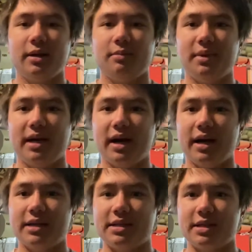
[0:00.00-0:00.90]

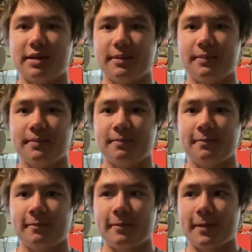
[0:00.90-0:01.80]
Because
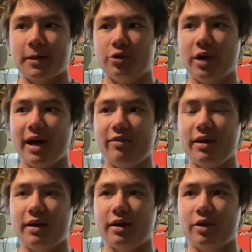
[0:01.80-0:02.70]
drive
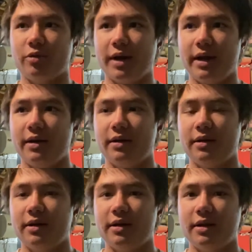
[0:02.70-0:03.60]
and grit
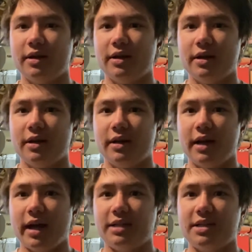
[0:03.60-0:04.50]

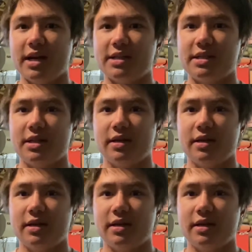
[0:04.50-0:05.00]
exist